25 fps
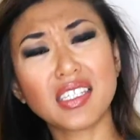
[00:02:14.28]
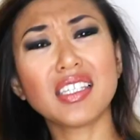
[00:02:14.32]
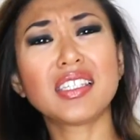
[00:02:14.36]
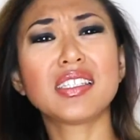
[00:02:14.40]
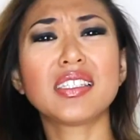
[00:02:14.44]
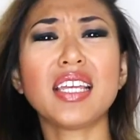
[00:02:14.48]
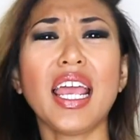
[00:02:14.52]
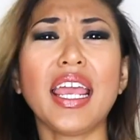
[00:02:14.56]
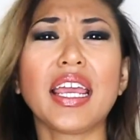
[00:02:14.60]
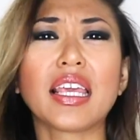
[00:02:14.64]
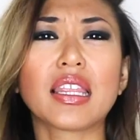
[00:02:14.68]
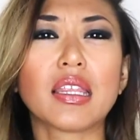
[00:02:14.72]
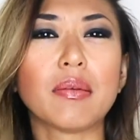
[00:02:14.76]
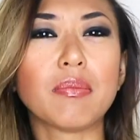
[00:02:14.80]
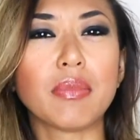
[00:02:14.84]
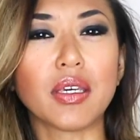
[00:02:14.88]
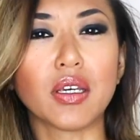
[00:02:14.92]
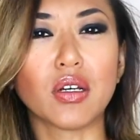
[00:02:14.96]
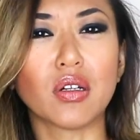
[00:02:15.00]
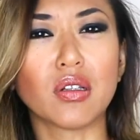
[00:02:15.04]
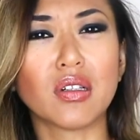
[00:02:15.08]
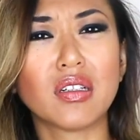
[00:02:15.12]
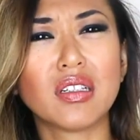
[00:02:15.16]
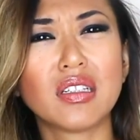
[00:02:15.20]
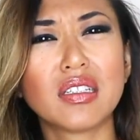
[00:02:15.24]
Just take the
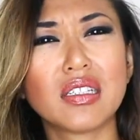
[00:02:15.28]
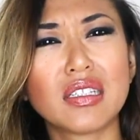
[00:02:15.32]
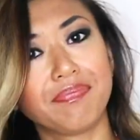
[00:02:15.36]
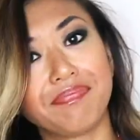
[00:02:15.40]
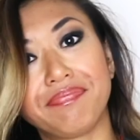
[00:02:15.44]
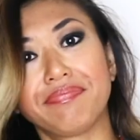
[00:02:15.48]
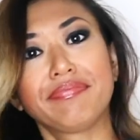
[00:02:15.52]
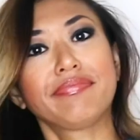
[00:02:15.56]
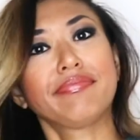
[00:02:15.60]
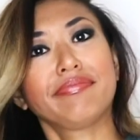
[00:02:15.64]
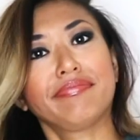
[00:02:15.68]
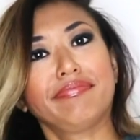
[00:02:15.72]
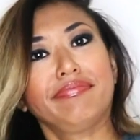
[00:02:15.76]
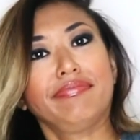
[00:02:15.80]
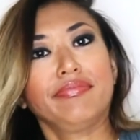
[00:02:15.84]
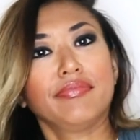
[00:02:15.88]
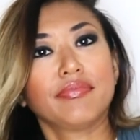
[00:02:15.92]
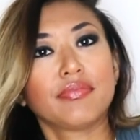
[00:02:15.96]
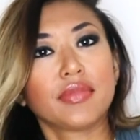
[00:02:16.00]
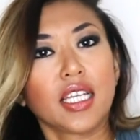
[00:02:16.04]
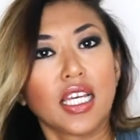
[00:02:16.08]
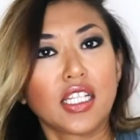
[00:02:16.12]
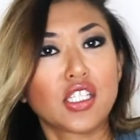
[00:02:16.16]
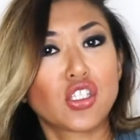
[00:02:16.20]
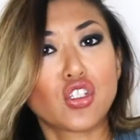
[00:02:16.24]
meal.
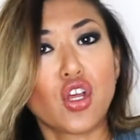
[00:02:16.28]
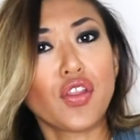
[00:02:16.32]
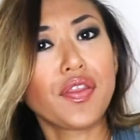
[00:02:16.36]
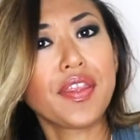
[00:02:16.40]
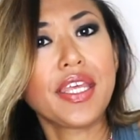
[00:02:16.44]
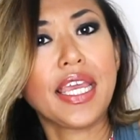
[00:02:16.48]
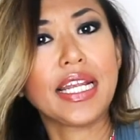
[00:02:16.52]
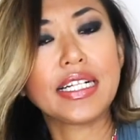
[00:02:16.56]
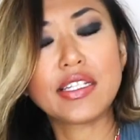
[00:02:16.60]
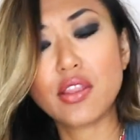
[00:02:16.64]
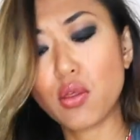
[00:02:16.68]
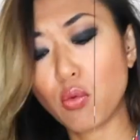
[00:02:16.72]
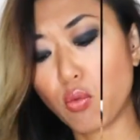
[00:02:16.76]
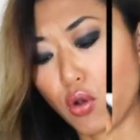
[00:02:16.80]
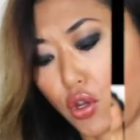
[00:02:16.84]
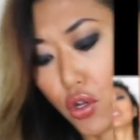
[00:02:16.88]
It's not the end of the